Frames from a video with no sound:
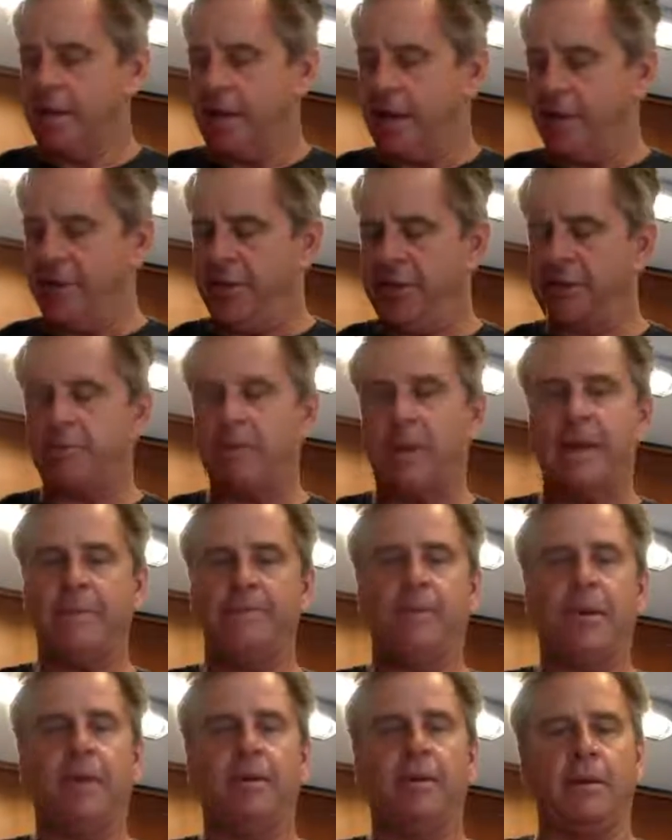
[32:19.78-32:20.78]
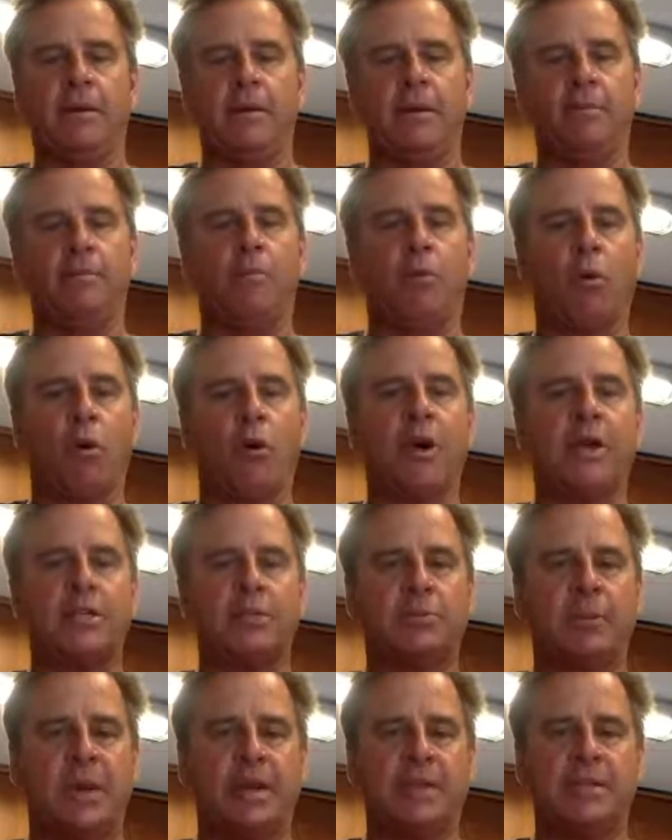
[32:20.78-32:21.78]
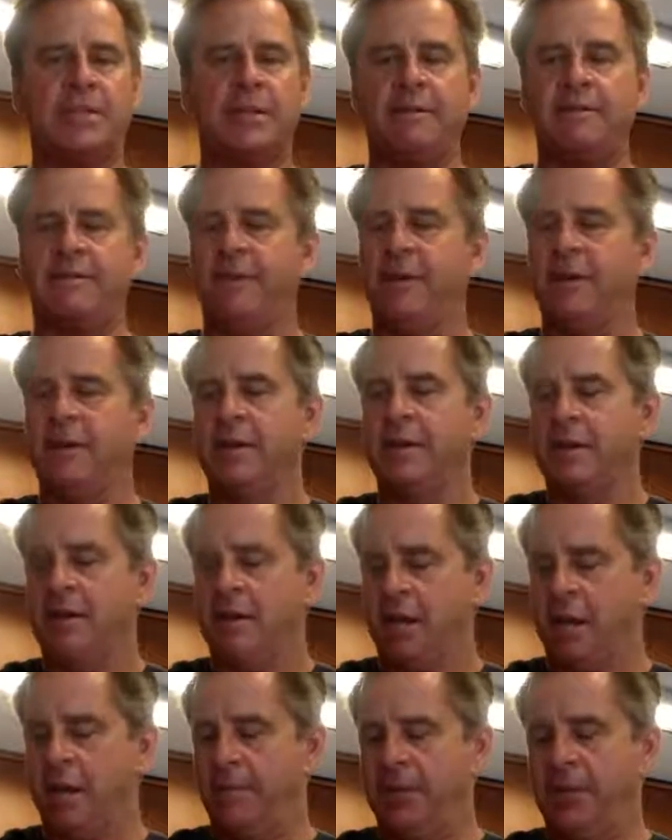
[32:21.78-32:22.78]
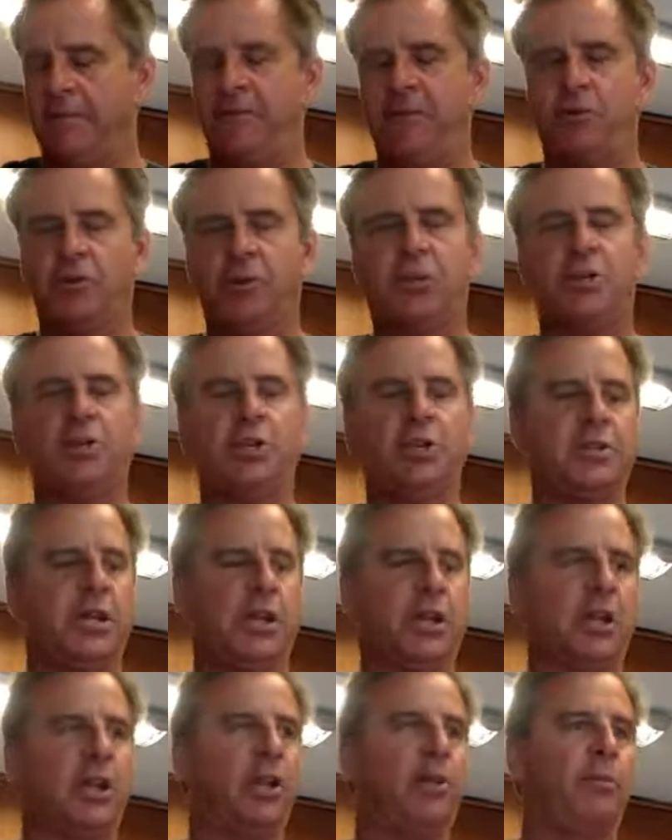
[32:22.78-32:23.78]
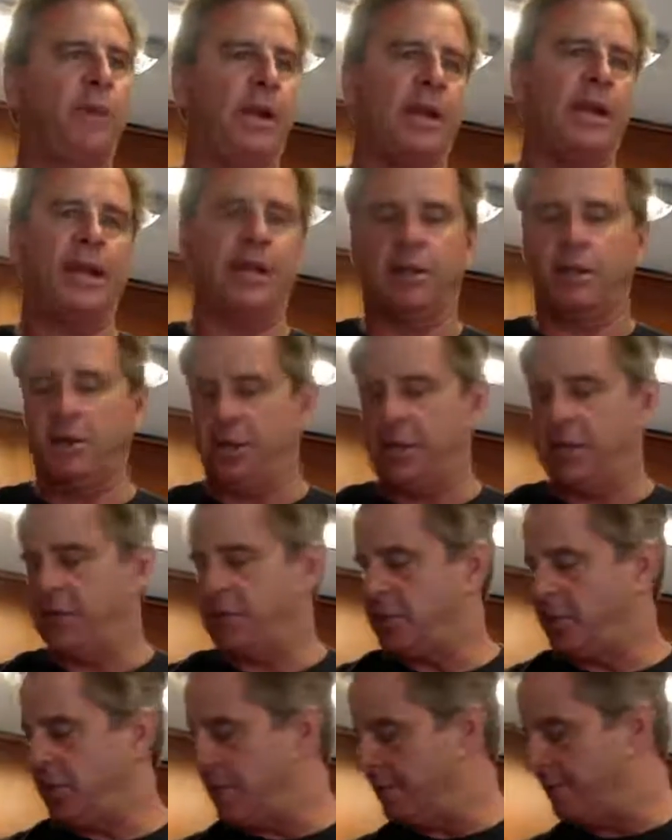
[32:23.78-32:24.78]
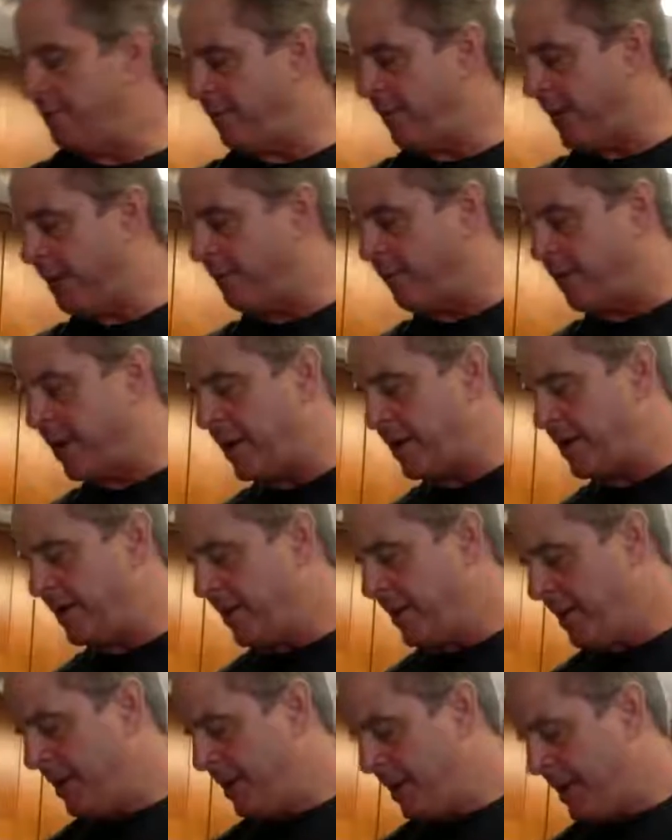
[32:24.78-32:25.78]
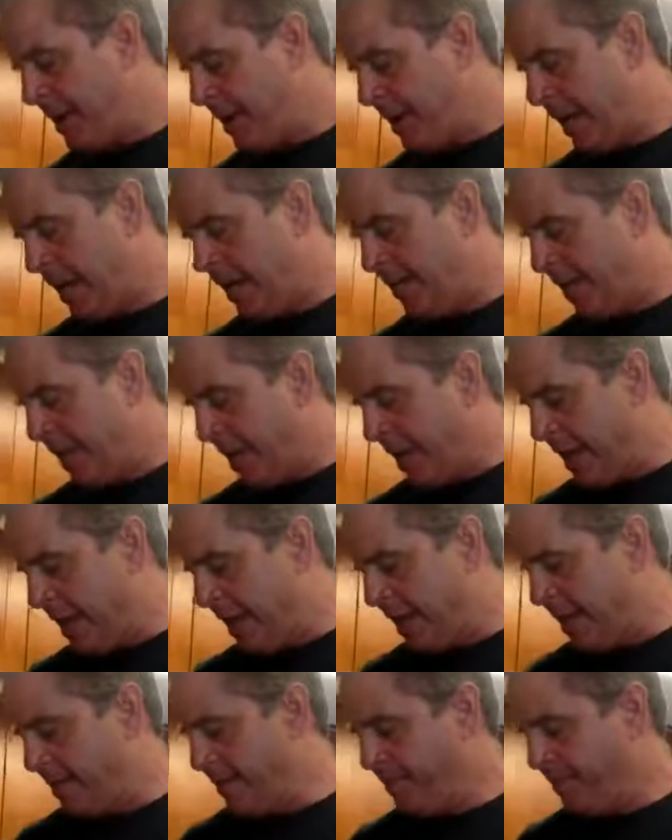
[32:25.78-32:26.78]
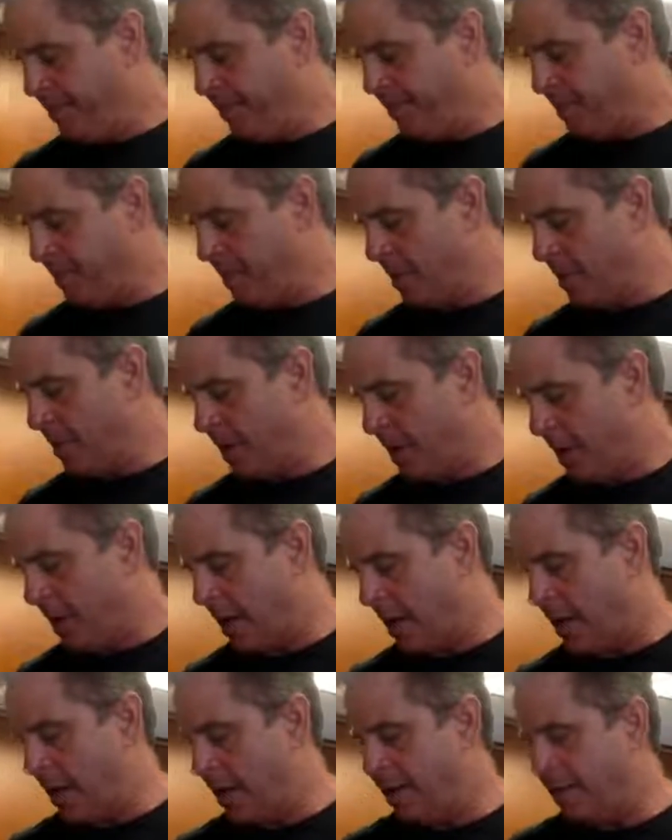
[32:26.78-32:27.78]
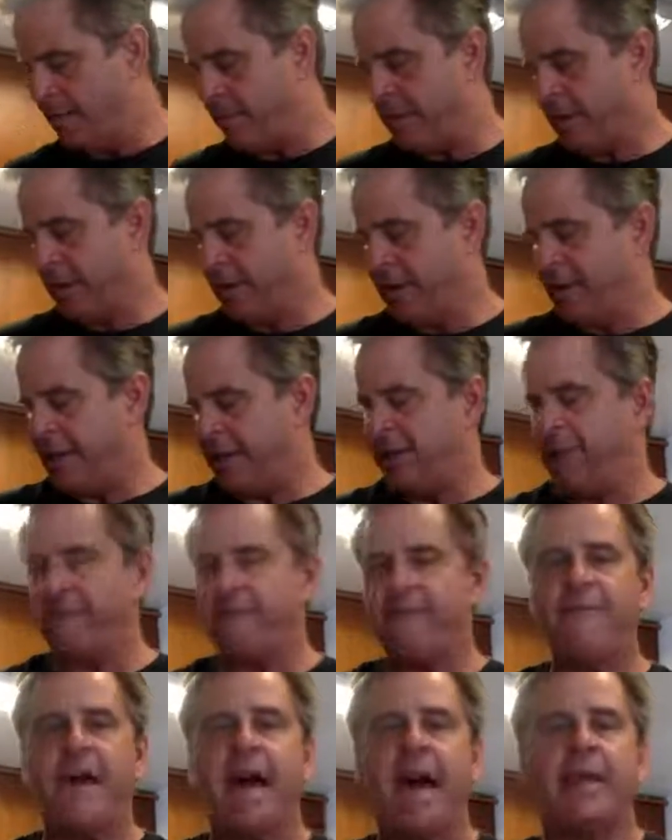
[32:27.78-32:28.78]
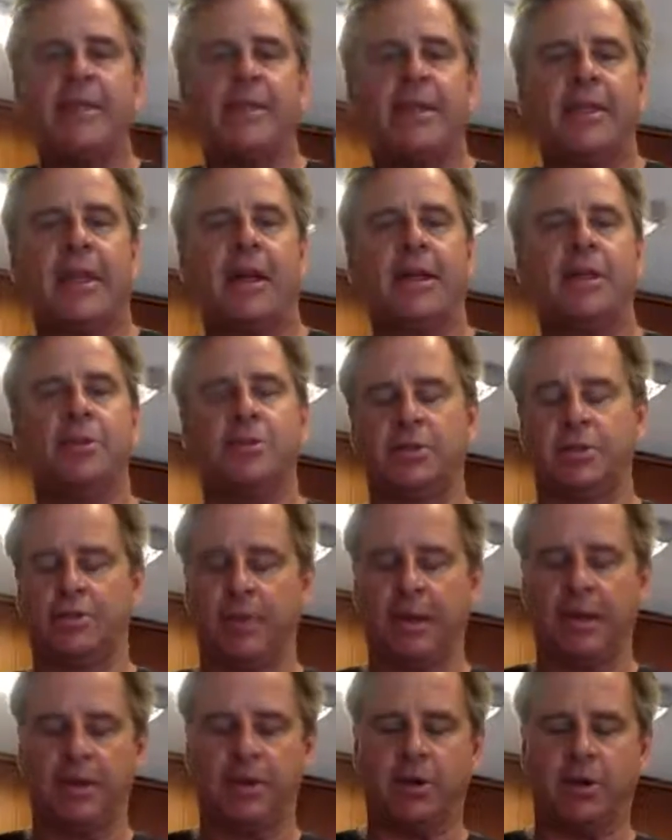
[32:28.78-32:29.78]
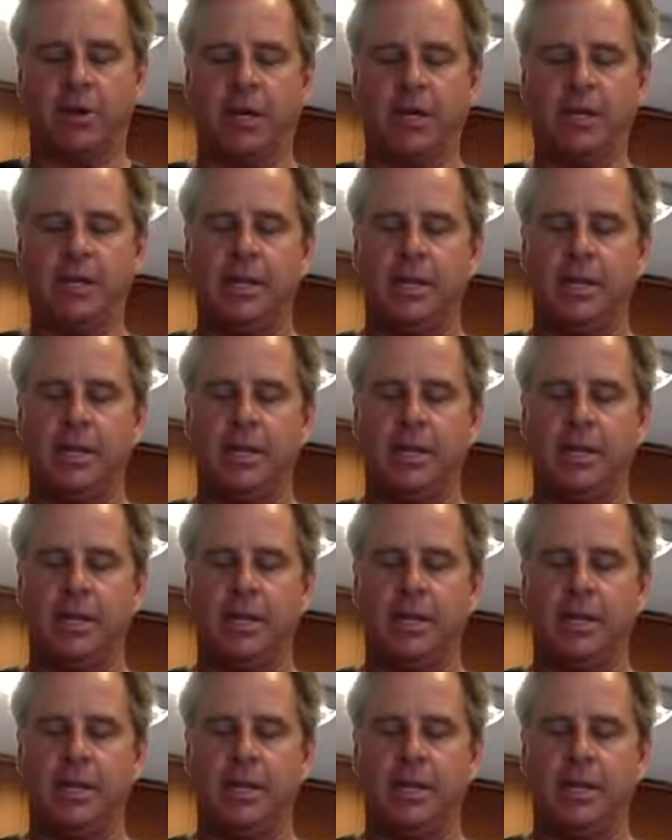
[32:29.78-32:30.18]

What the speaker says: this might be more expensive. But if you're just using a little bit, it's good to flavor it. And then another fat that I use in my cooking,